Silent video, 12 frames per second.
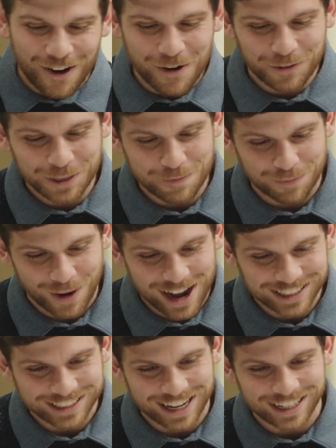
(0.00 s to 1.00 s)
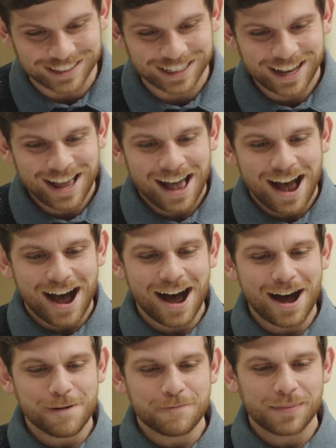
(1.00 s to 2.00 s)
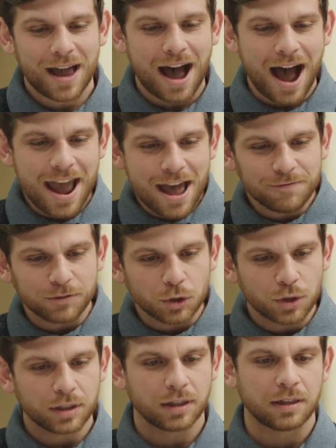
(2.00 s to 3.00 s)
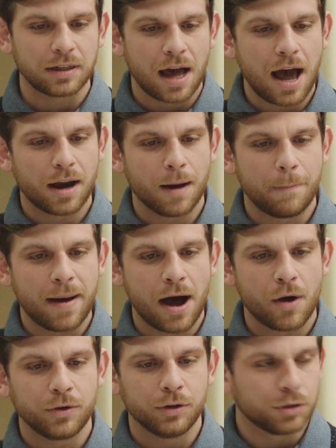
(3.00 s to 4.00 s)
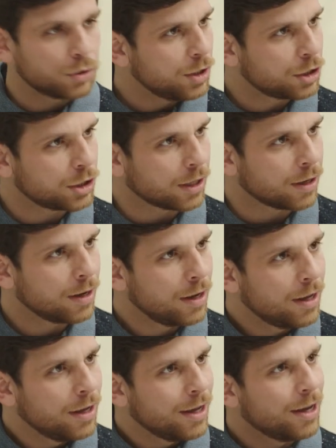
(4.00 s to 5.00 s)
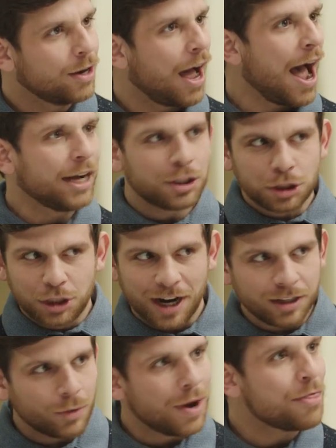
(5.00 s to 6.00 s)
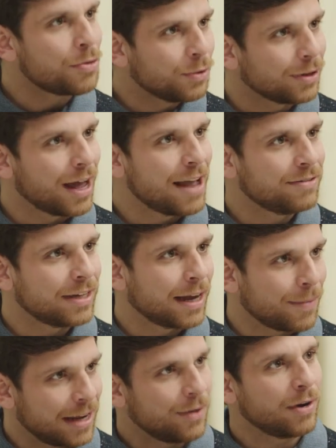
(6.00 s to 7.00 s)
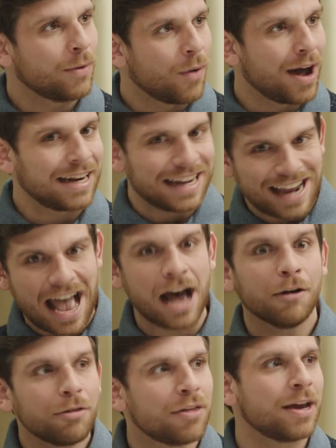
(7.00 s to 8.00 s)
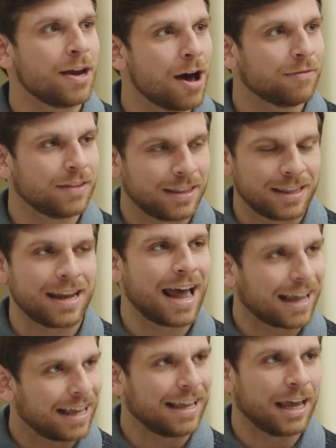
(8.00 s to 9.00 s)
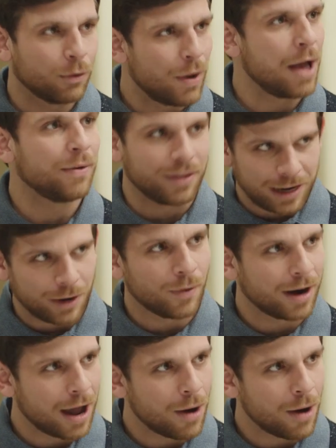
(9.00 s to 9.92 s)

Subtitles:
over the process, I have learned a lot about nutrition. I just generally went through life saying I'm going to eat what I want, eat healthy enough, then I can get away with eating what I